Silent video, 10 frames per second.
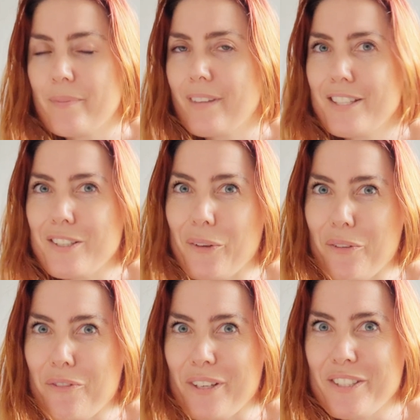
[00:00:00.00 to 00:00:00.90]
It's a lot of
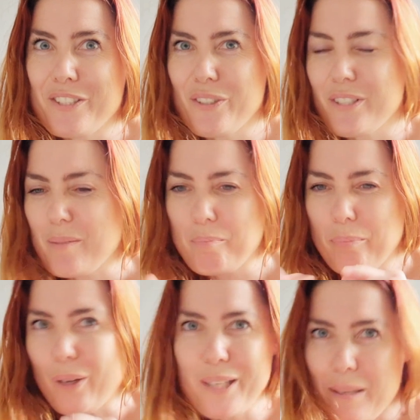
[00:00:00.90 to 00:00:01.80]
fun too, just
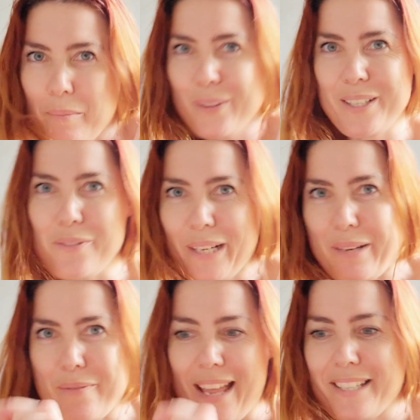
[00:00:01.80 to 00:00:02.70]
plonking them on in really
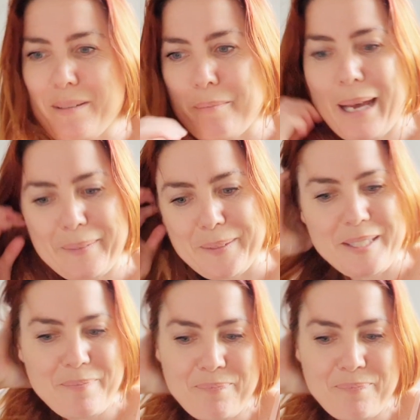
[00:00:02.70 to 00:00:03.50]
random patterns.